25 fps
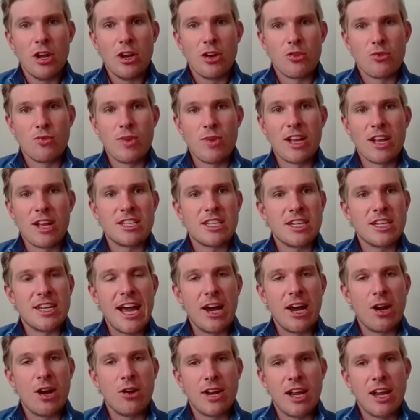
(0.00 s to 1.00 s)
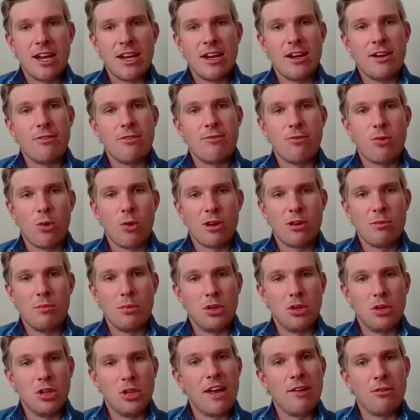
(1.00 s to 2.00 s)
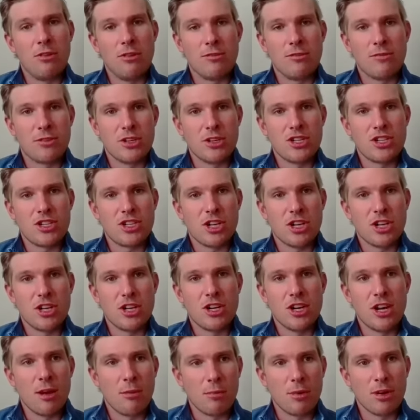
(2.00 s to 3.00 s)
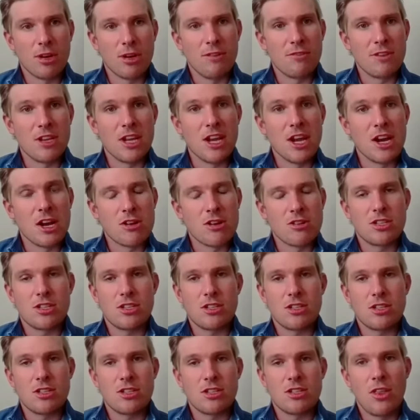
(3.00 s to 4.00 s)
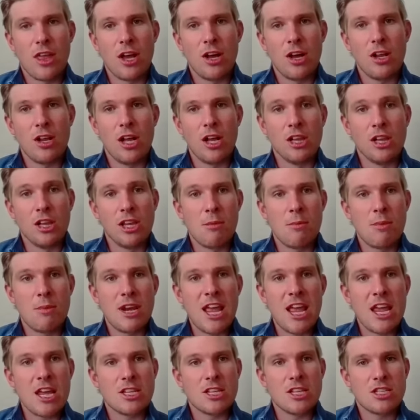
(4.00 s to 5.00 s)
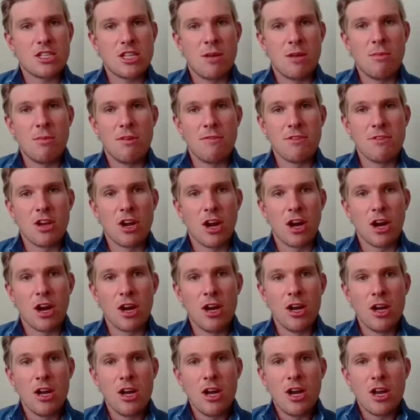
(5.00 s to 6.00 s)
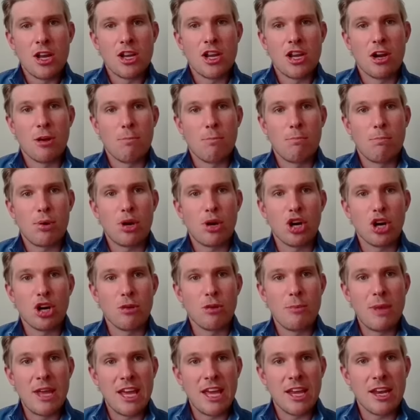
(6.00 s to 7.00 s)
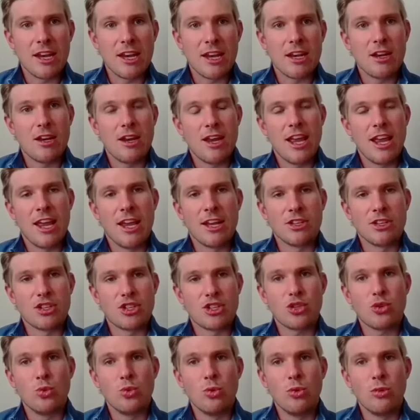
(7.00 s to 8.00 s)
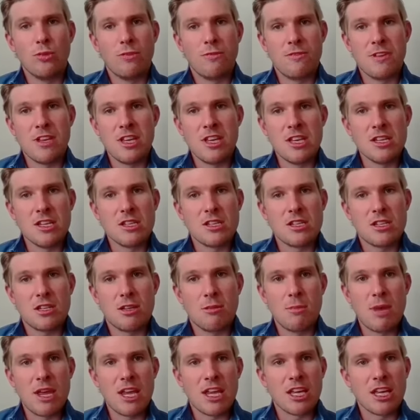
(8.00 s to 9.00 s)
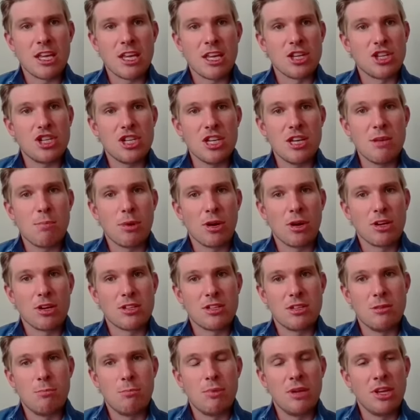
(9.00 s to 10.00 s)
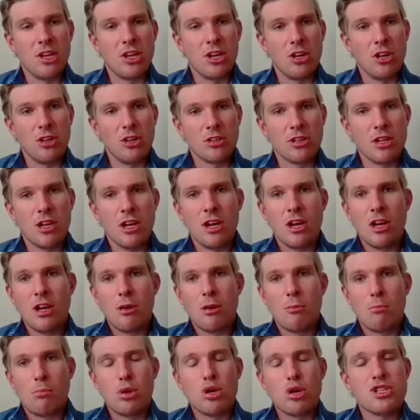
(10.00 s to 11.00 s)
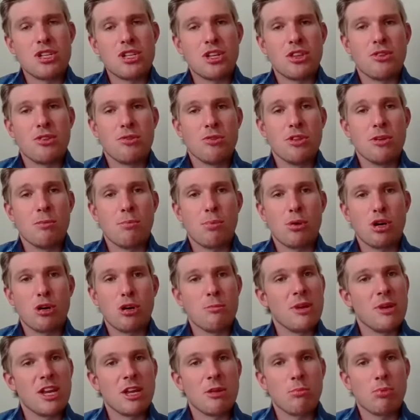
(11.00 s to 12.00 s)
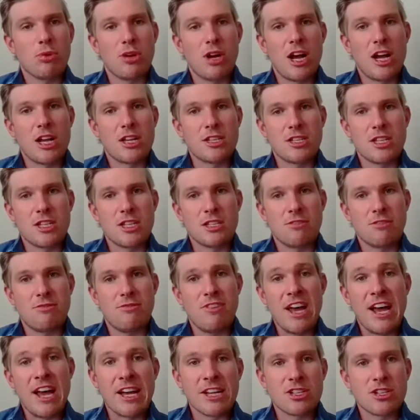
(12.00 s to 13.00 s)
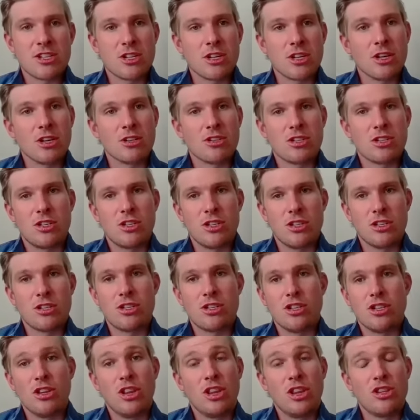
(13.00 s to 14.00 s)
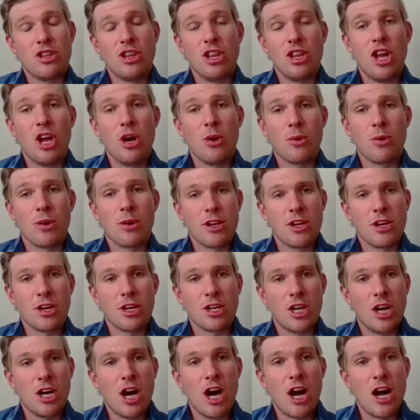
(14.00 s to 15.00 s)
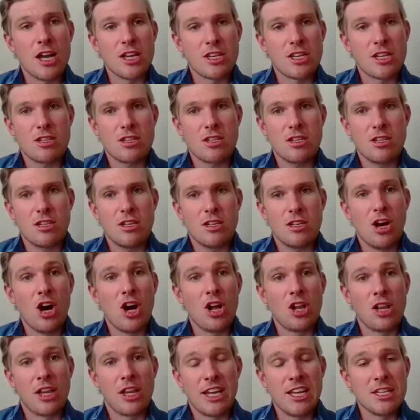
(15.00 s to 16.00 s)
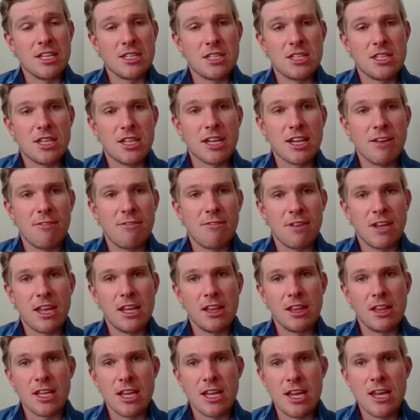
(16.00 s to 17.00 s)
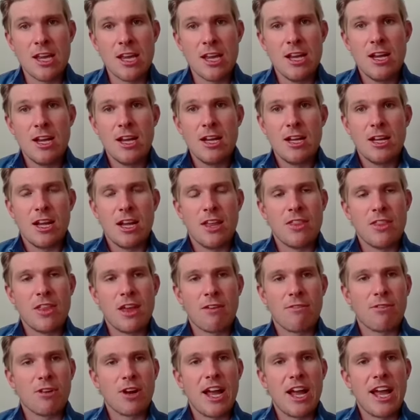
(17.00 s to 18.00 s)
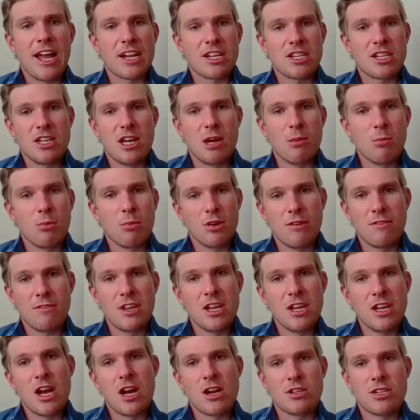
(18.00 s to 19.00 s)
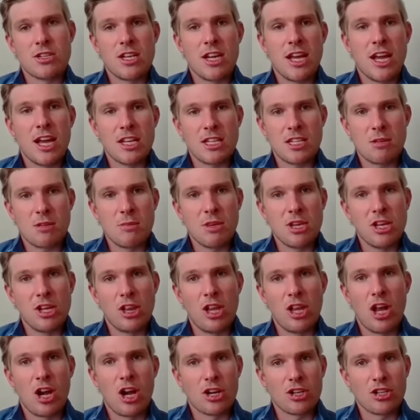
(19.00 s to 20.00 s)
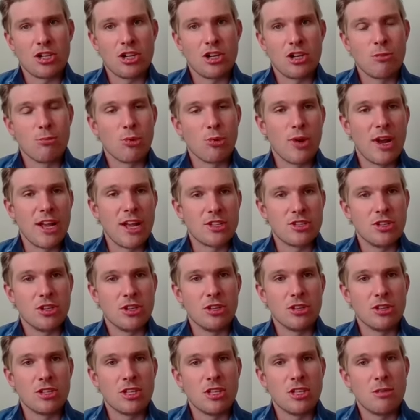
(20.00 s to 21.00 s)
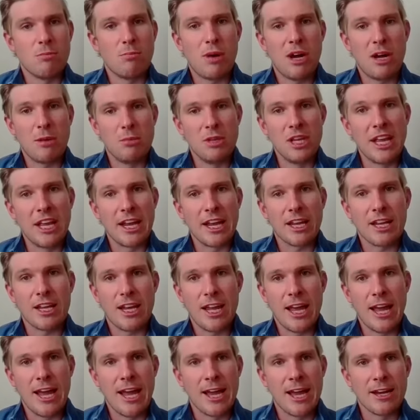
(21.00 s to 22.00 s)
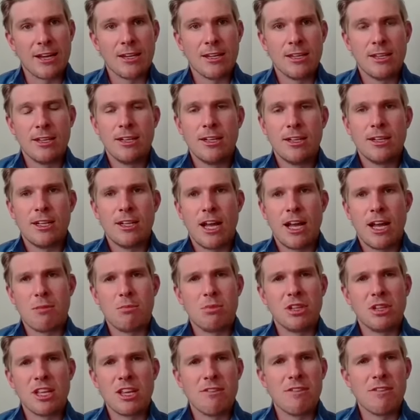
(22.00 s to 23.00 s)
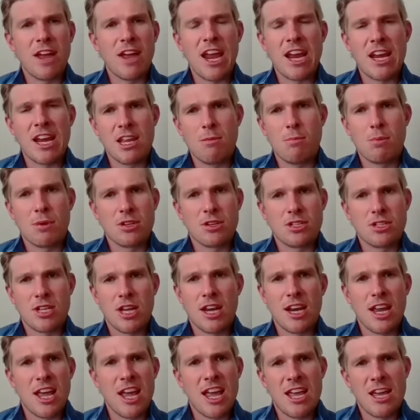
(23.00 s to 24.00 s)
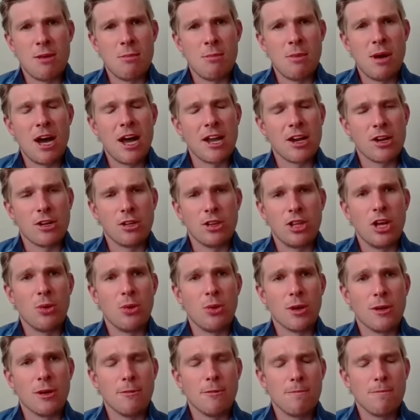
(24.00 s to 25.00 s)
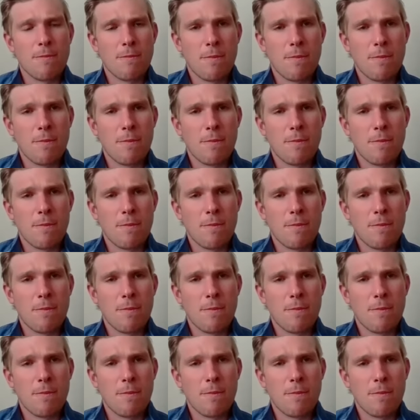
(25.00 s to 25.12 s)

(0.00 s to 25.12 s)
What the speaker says: rent it out at an affordable level for a certain number of years. So they'll eliminate some of your permit and school fees to make it cheaper to build, push it through the permitting process faster to lower your cost all in significantly. And then for X number of years, it has to be a long-term rental to the public at, I believe, 80% AMI or lower.